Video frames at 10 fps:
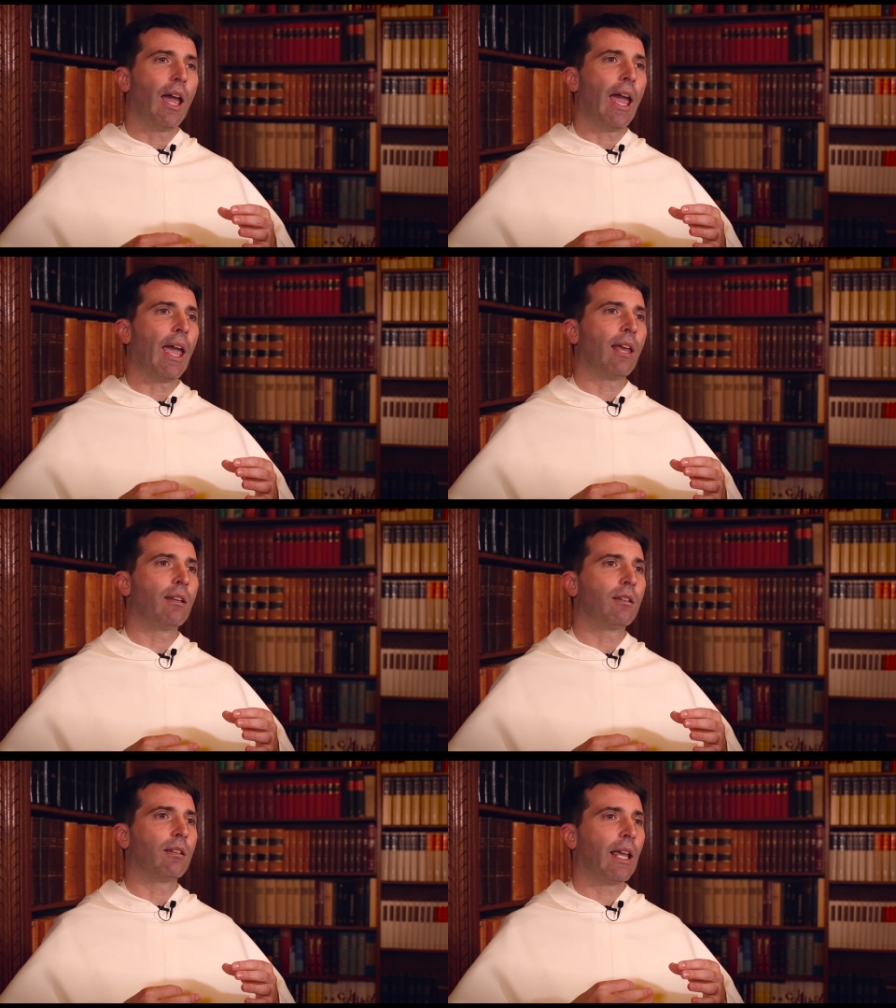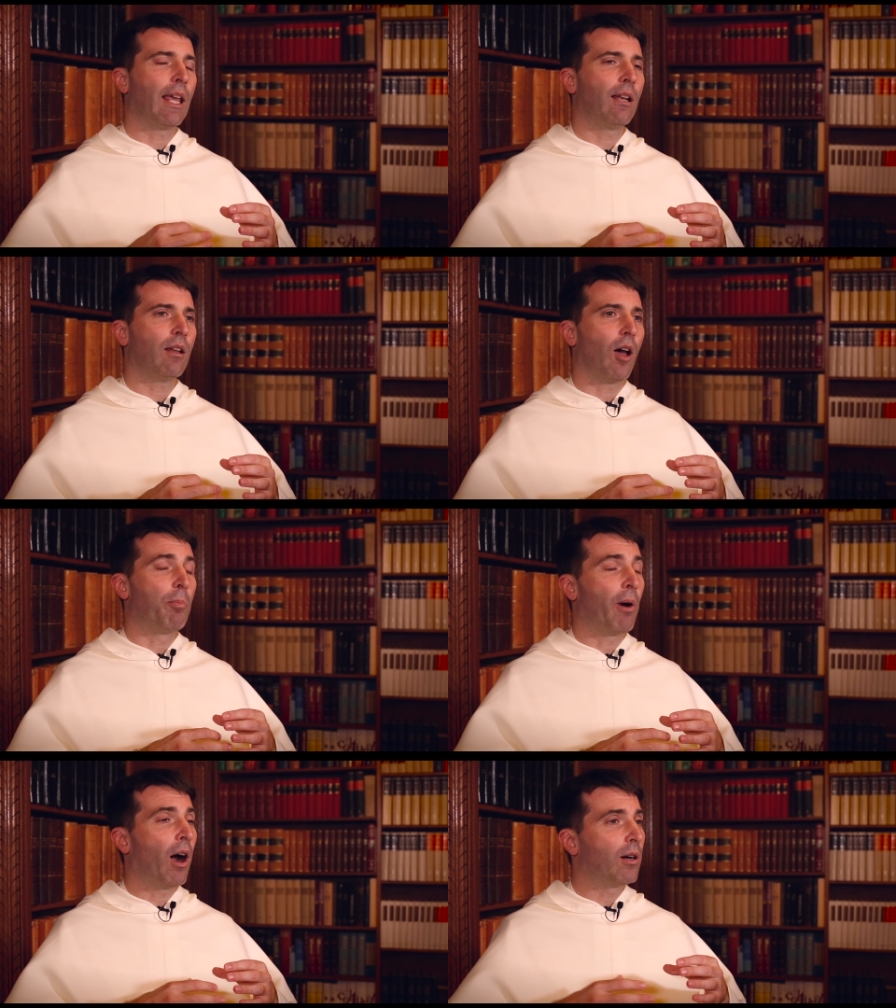and then
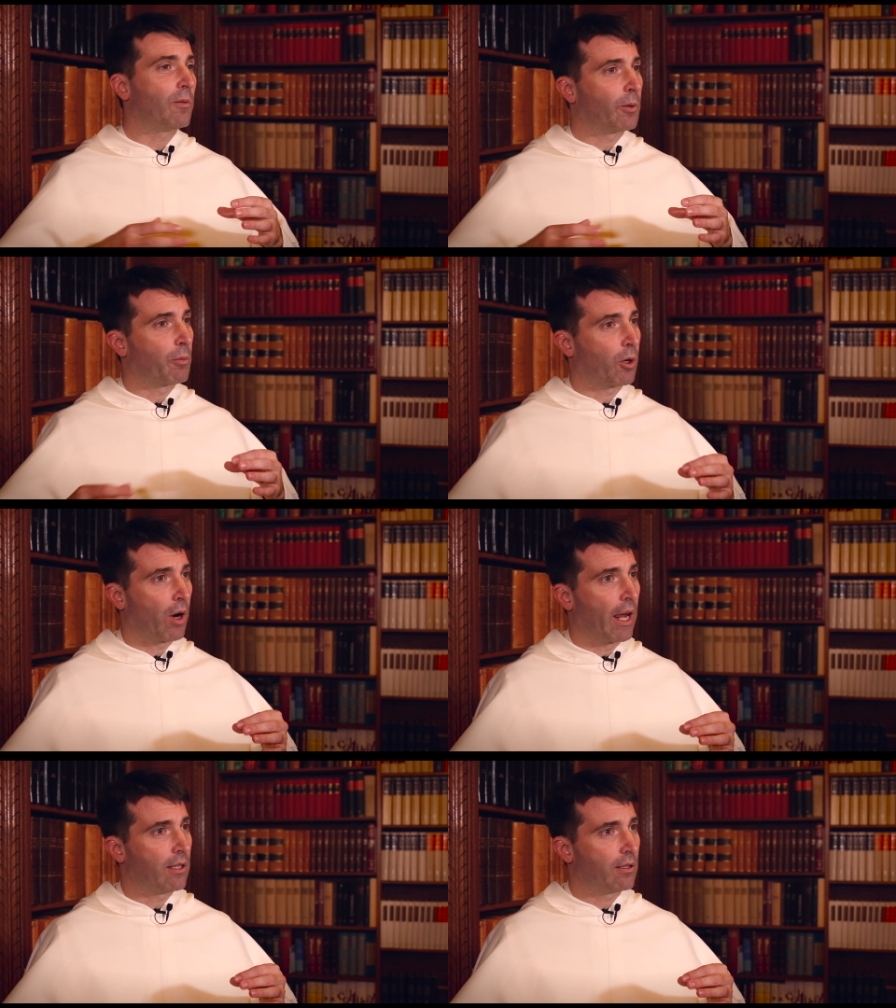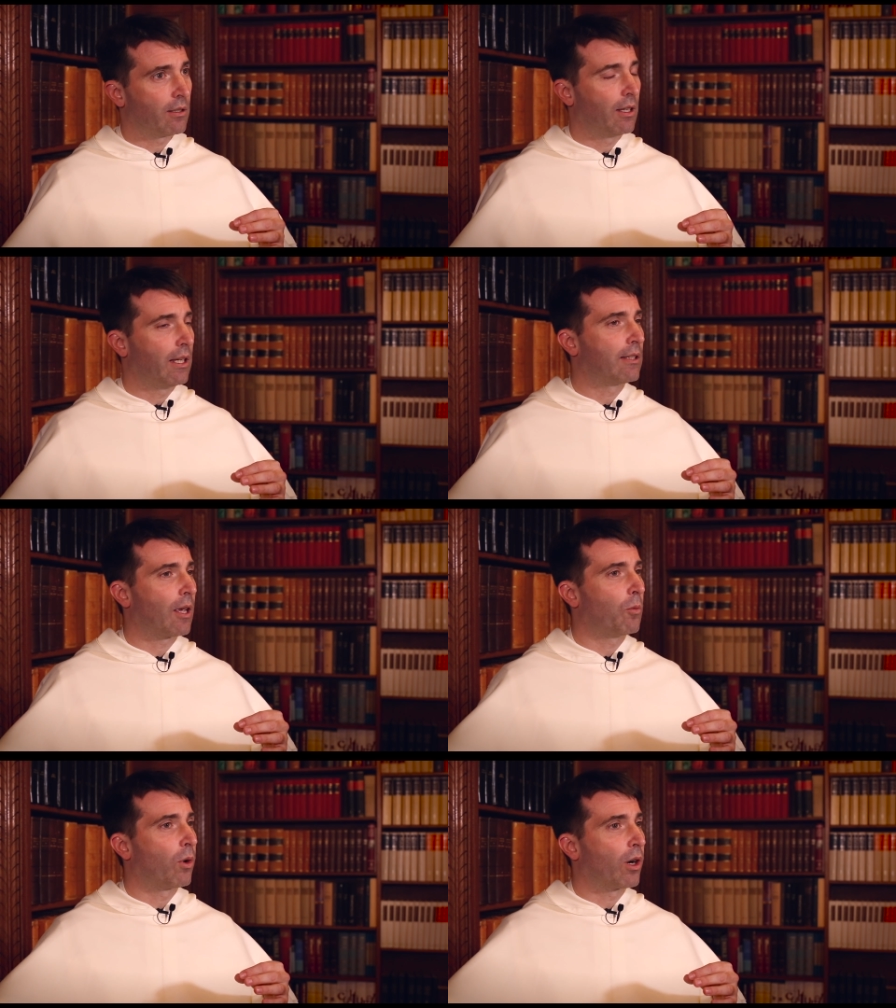apart from Christ, is
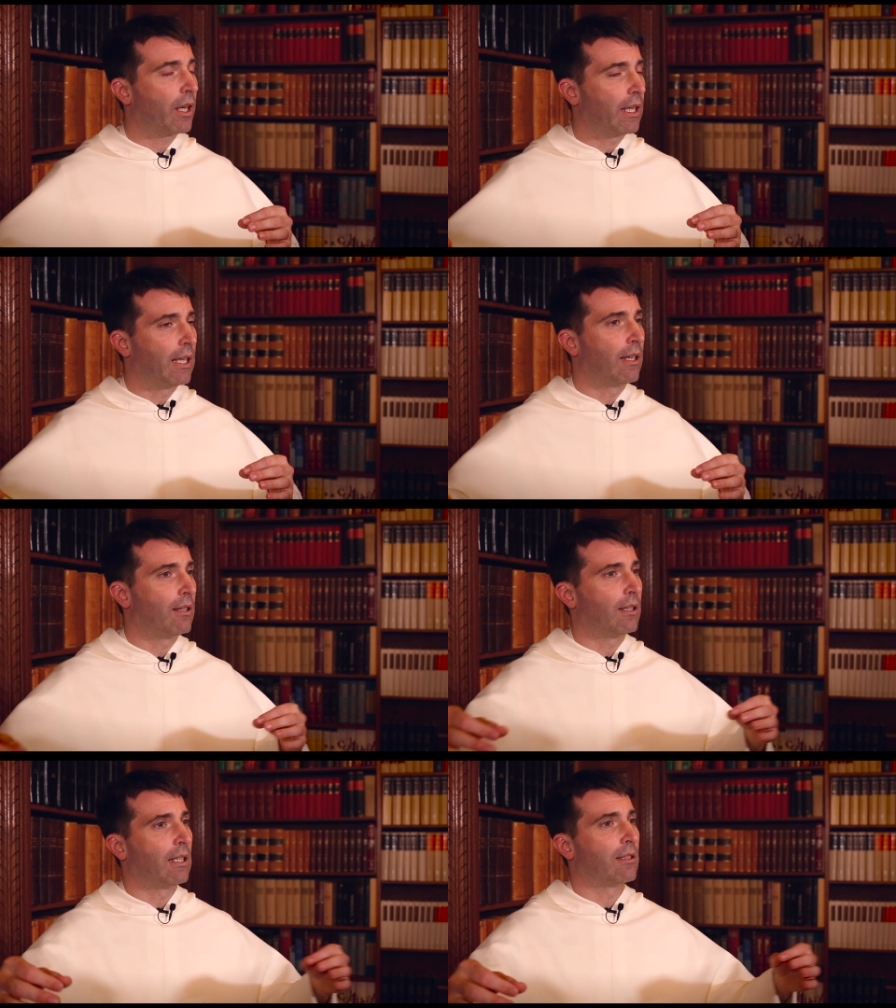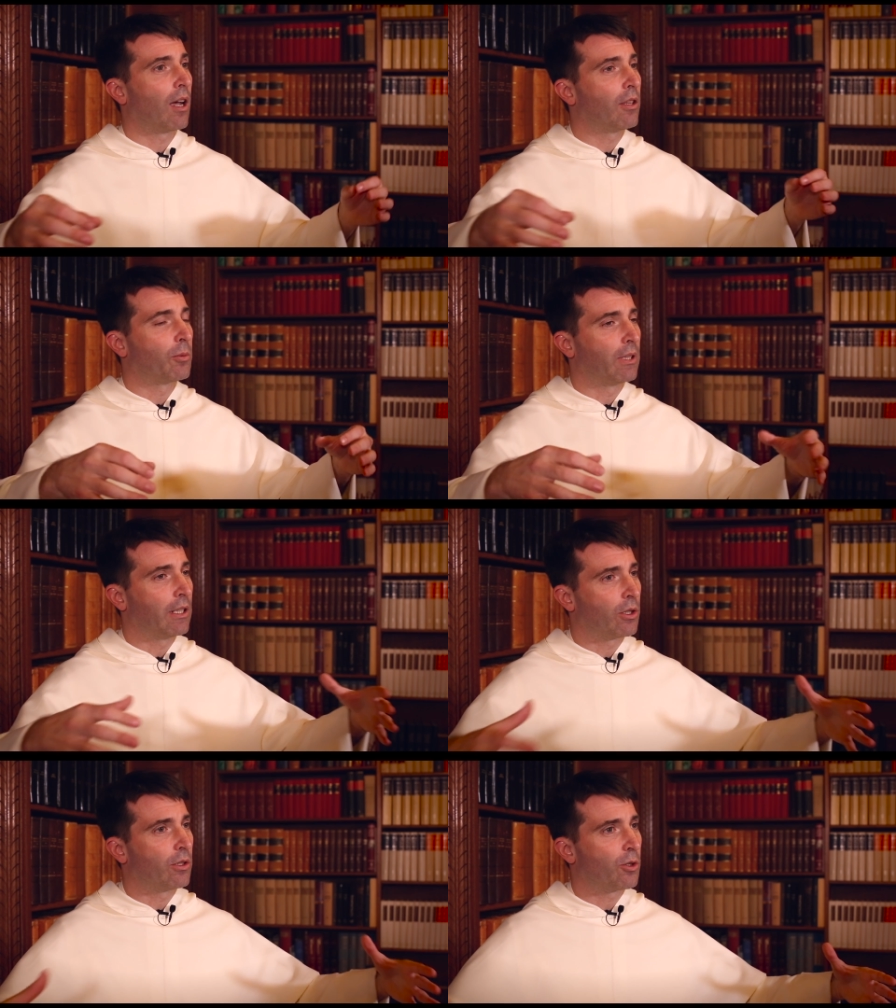at work in these other
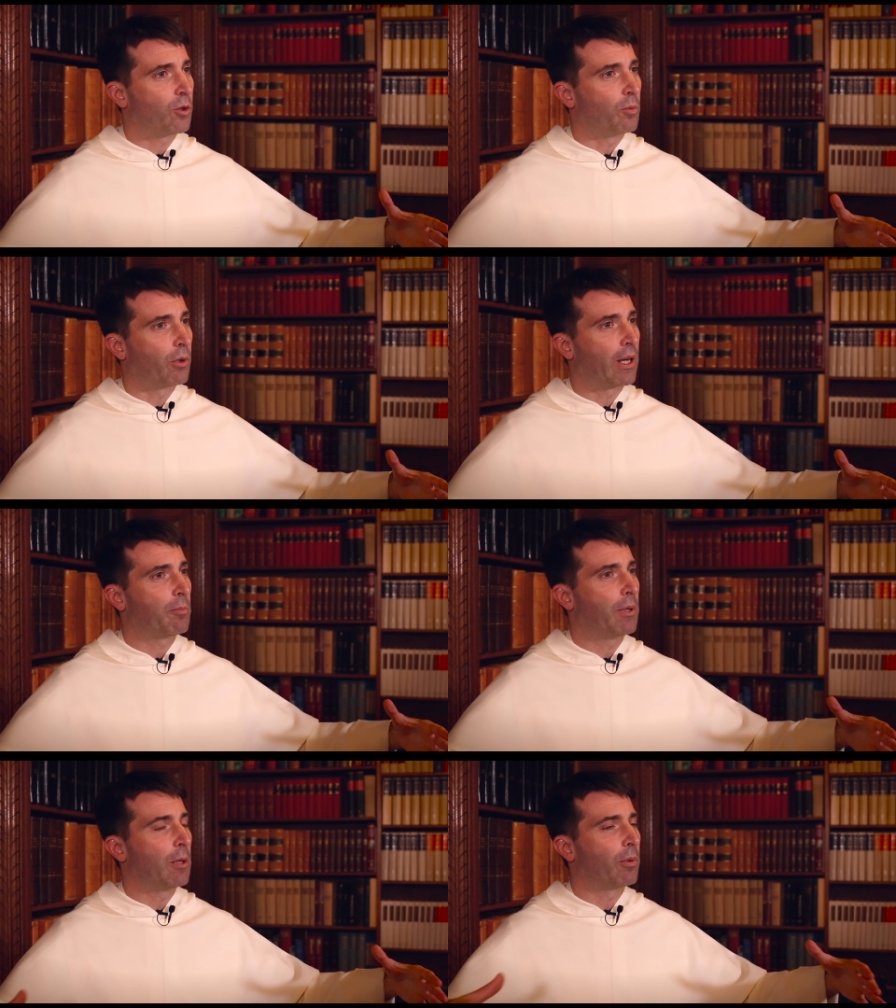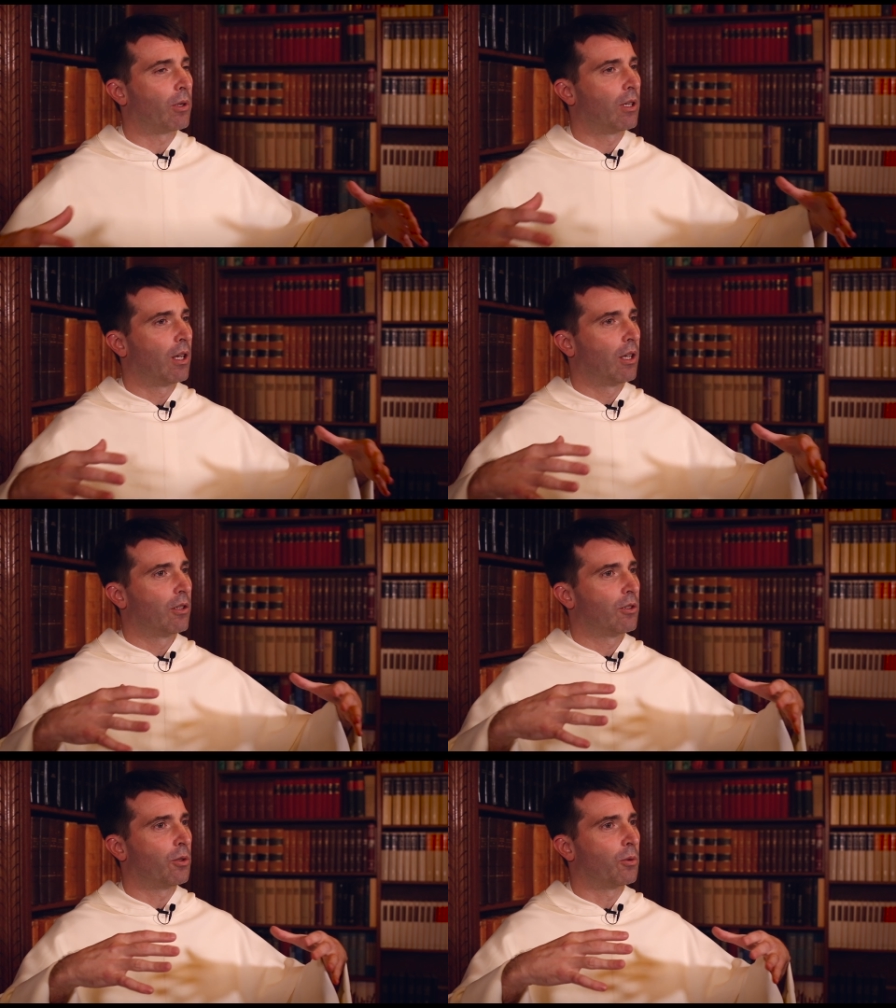religions to bring people
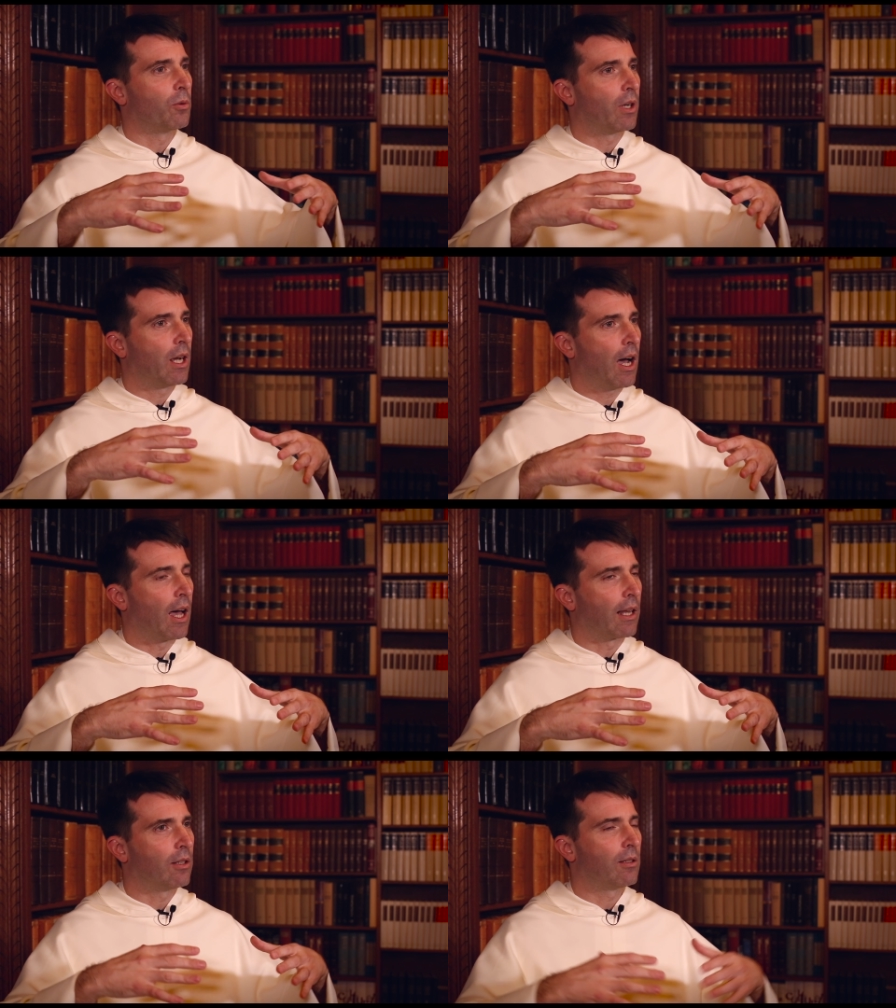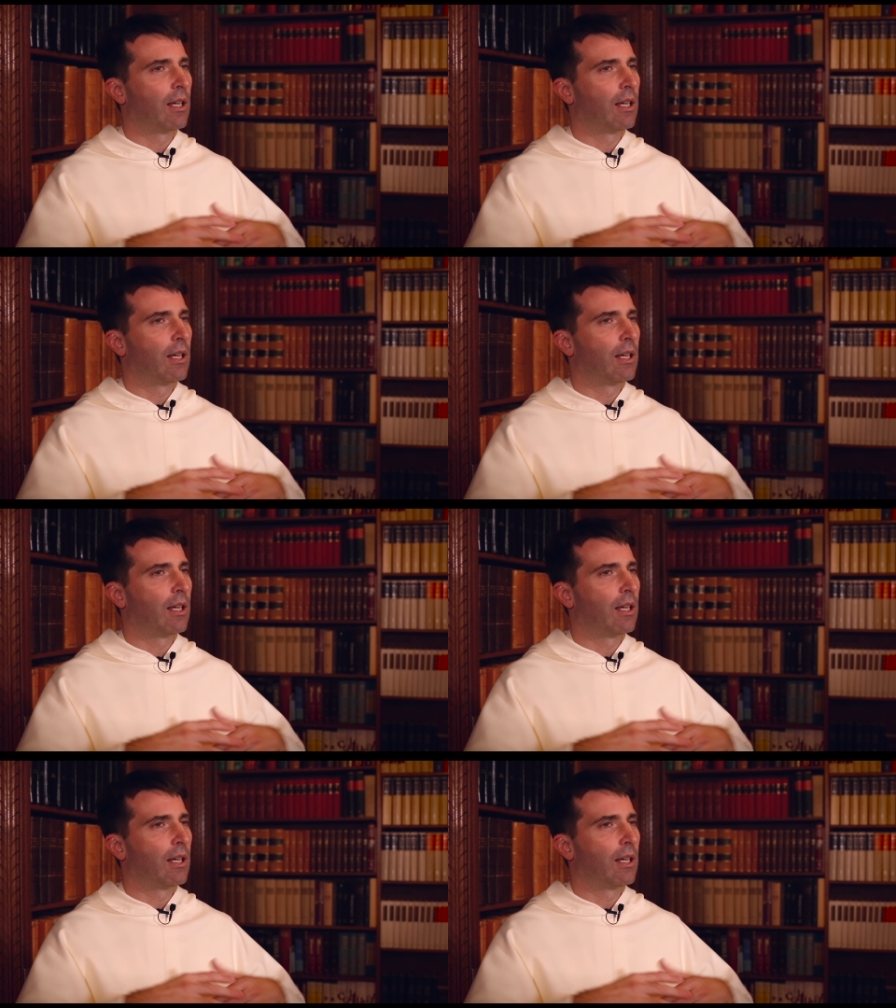to God.